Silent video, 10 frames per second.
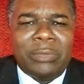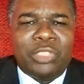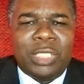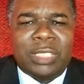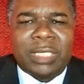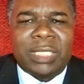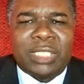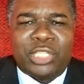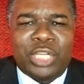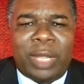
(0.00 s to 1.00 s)
Jesus is
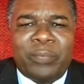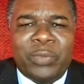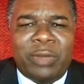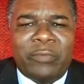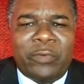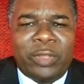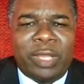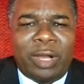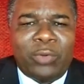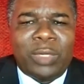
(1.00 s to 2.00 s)
a champion for
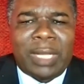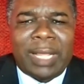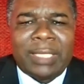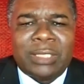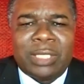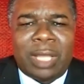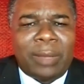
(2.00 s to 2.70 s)
the outcast.